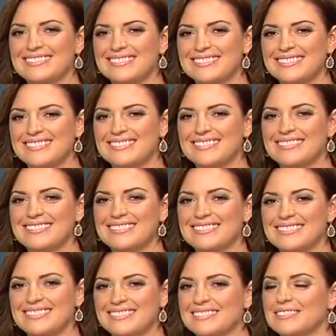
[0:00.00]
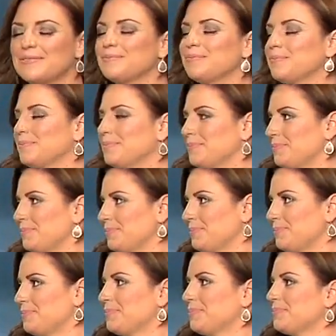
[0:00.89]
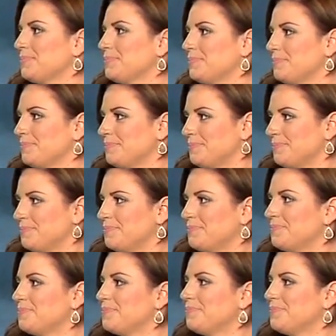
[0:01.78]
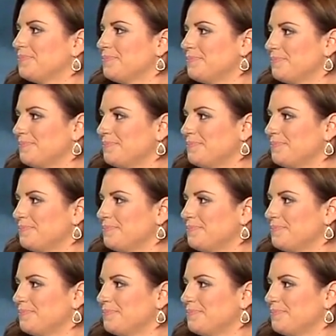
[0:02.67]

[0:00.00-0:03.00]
[no speech]